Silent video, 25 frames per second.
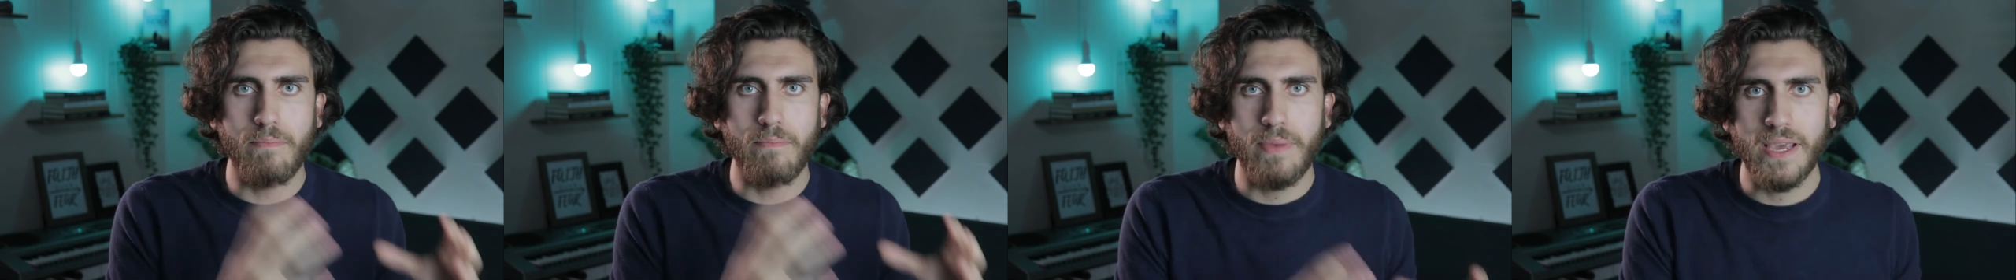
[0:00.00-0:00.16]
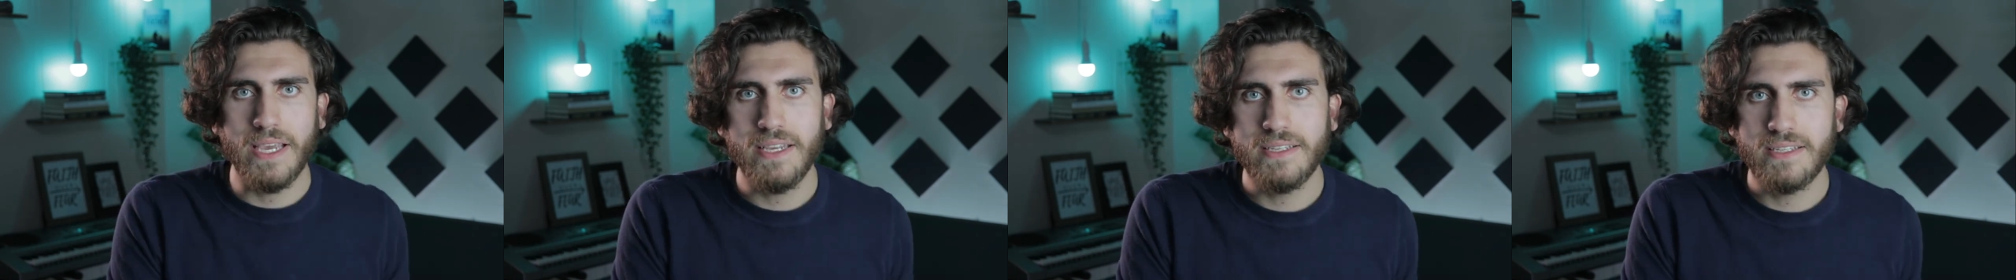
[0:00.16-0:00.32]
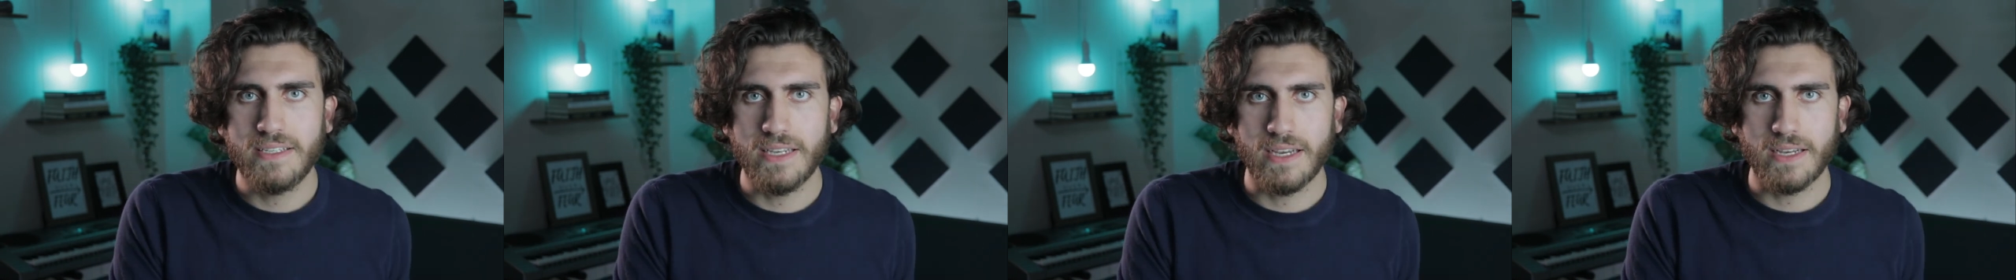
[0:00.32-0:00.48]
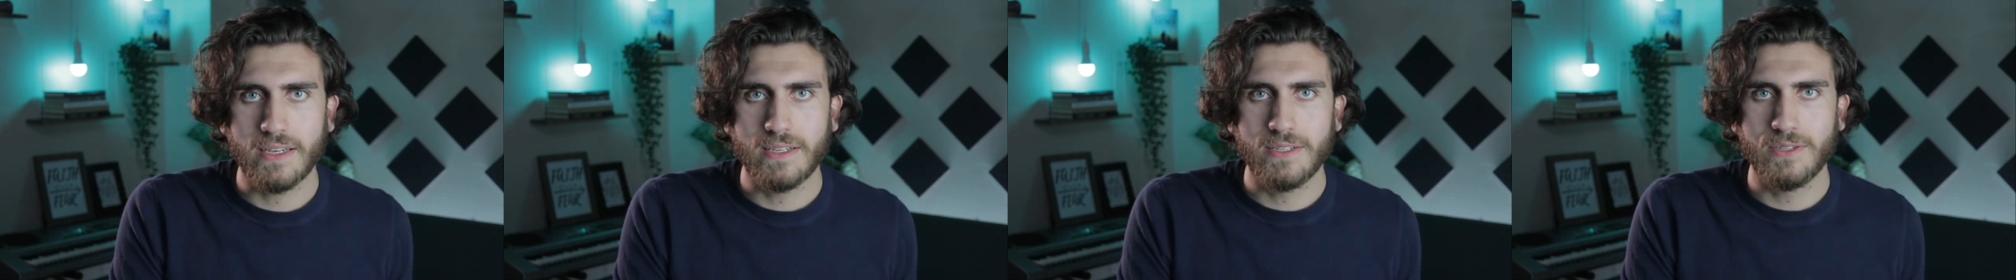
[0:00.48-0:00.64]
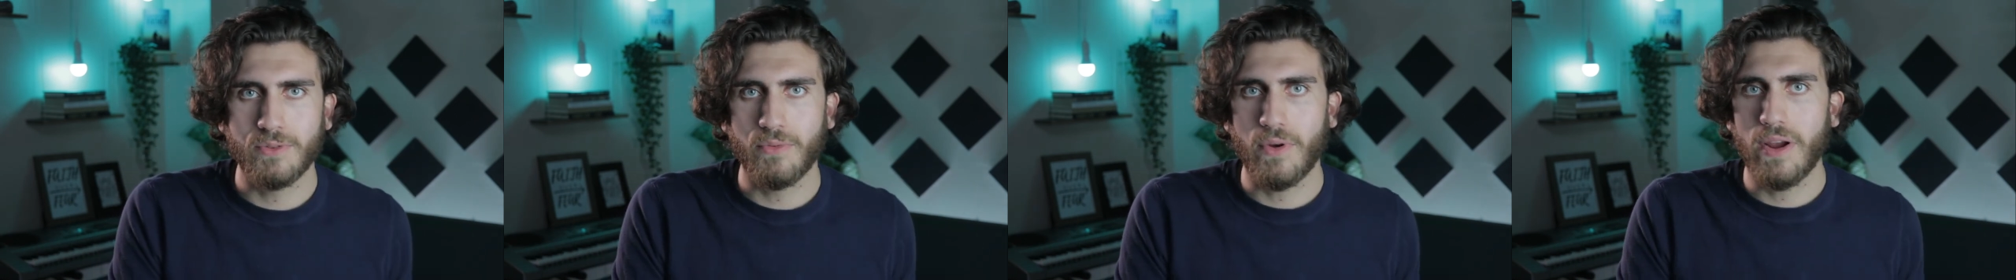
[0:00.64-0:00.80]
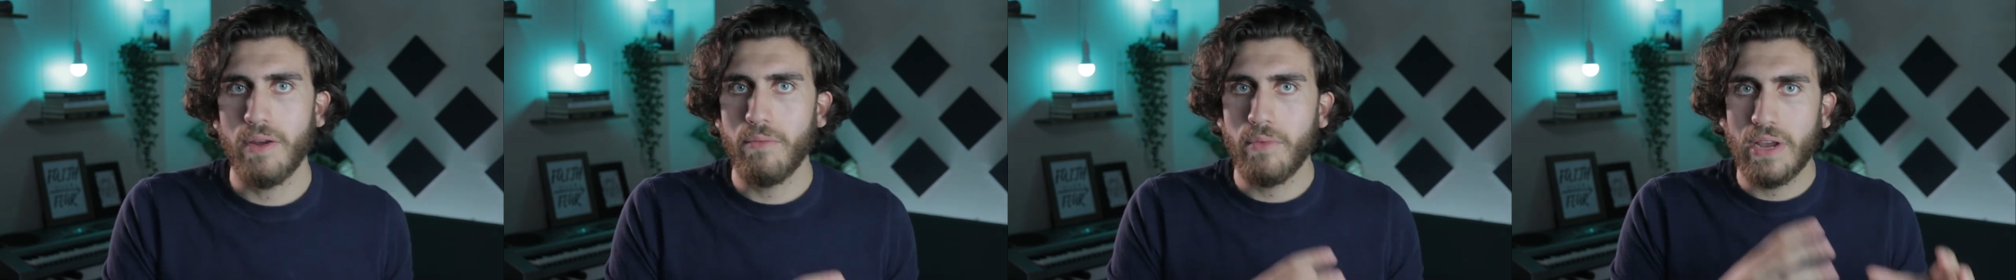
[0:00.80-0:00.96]

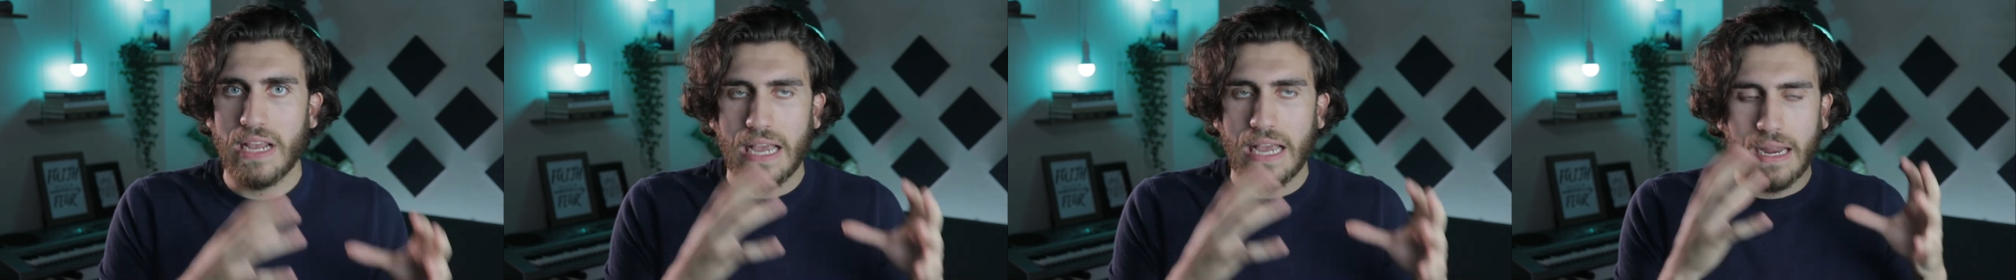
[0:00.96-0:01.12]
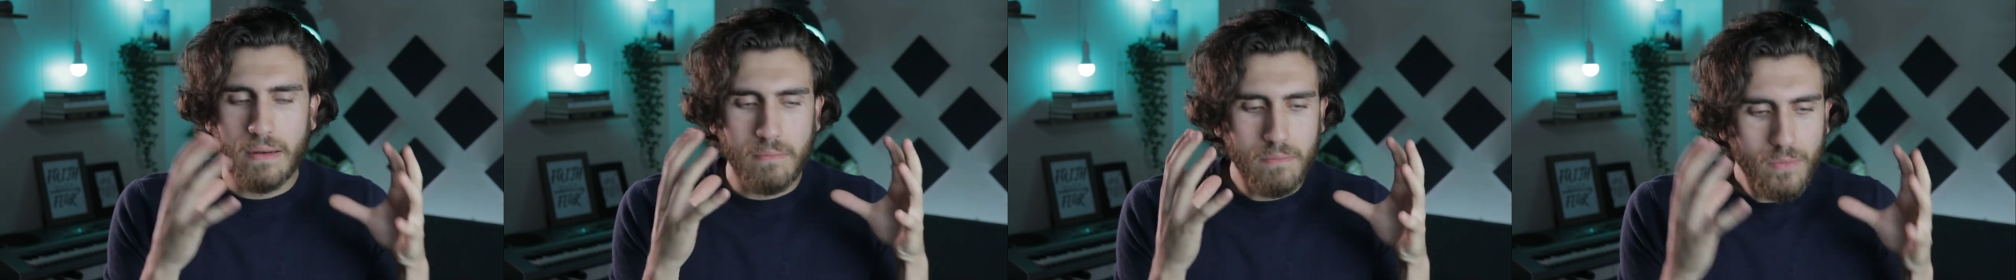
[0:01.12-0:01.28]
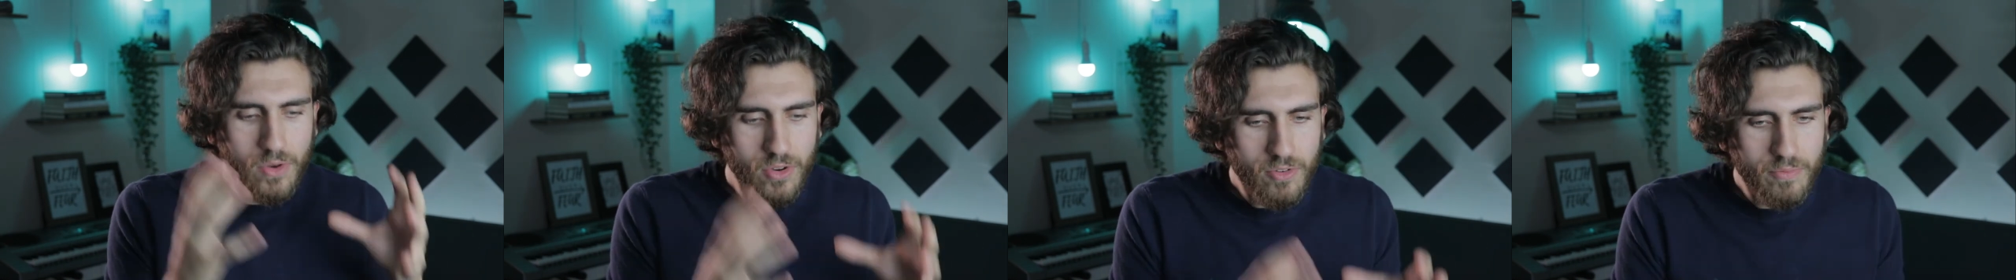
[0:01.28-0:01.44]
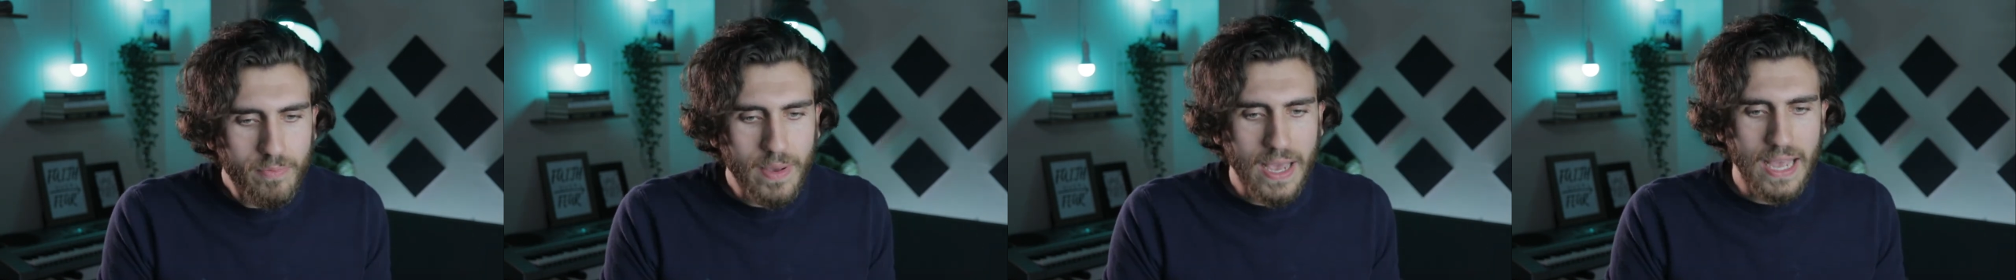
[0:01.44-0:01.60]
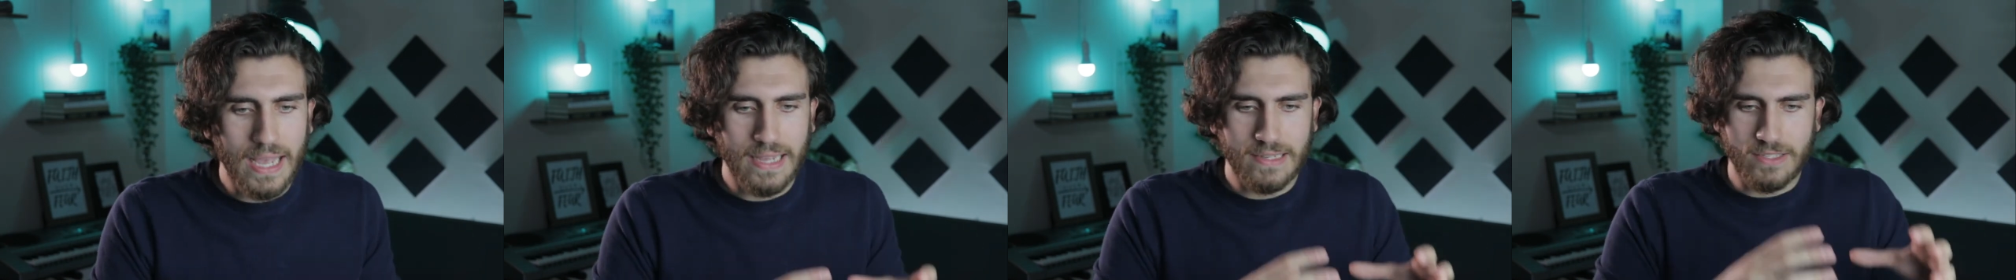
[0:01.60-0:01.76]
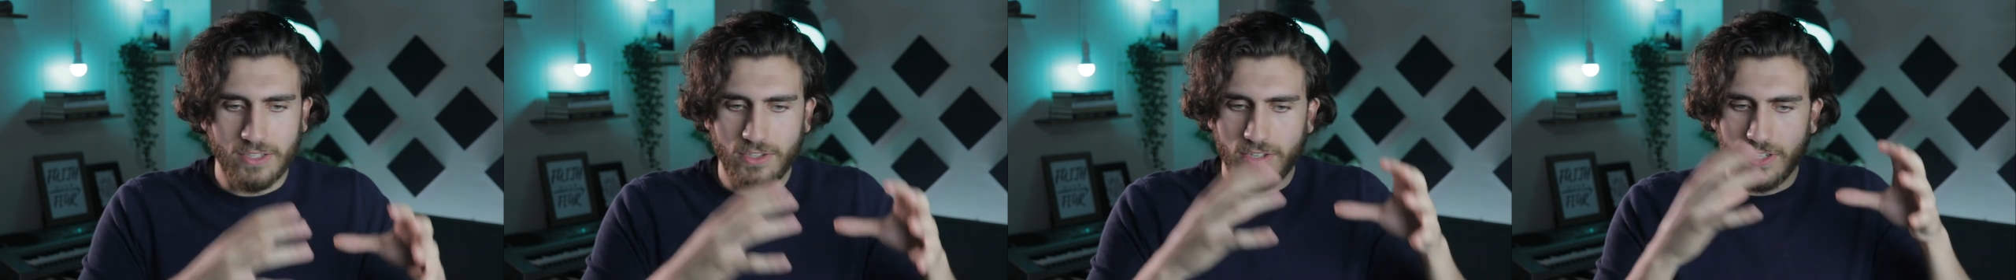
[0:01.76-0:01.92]
basics right we got to move
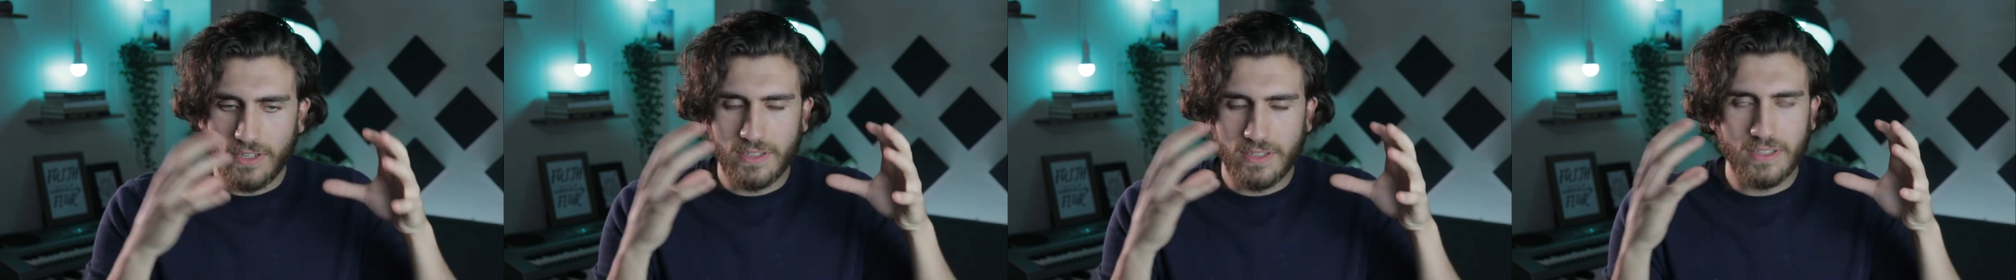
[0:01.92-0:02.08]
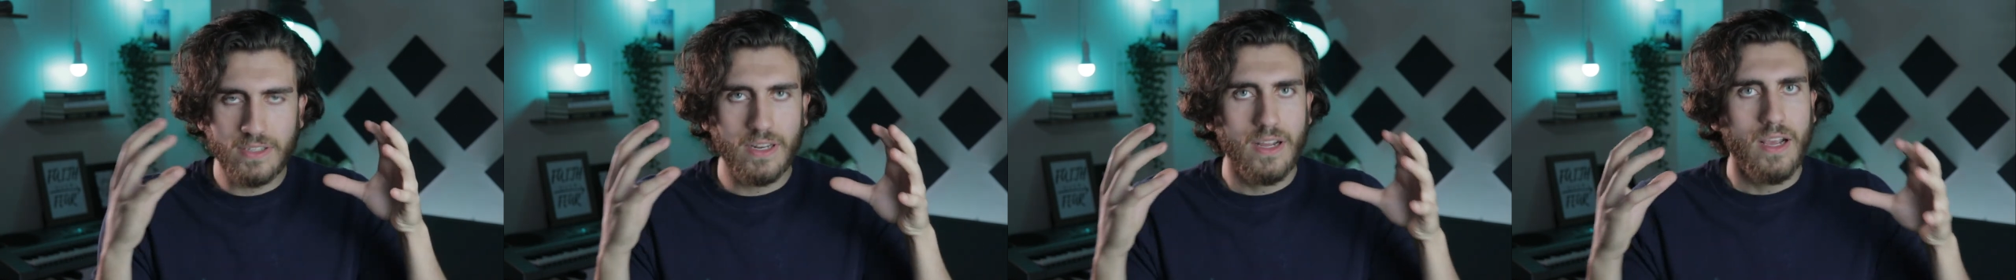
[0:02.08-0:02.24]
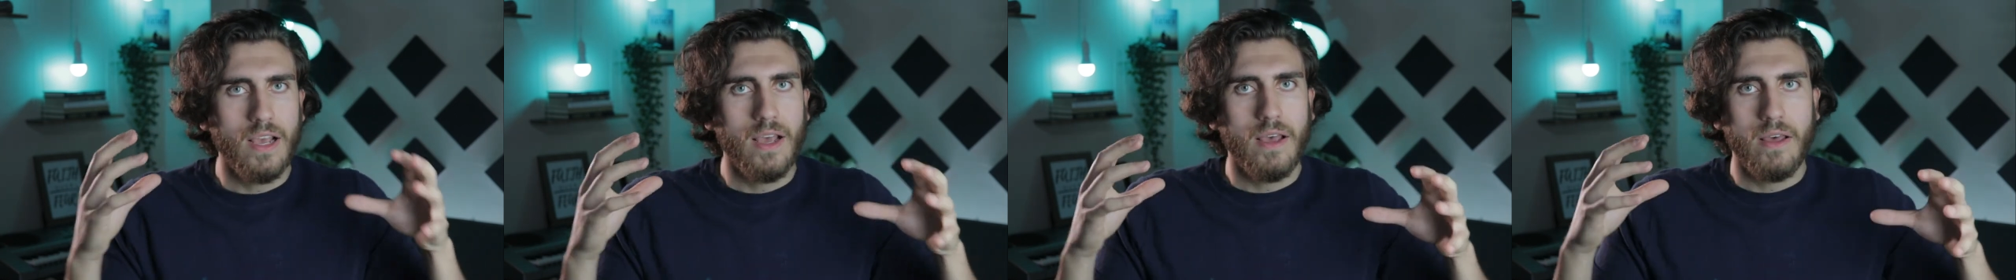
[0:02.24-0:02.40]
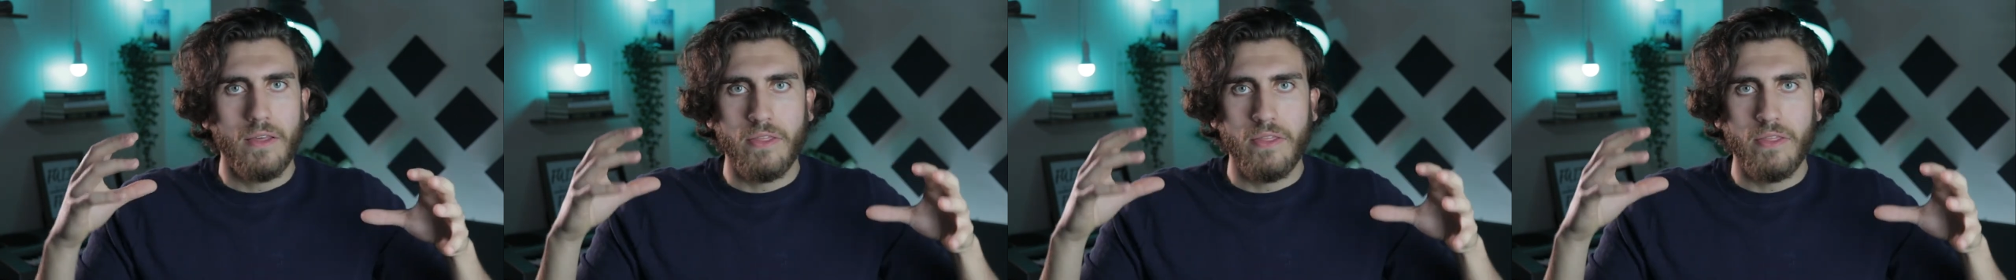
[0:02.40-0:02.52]
past just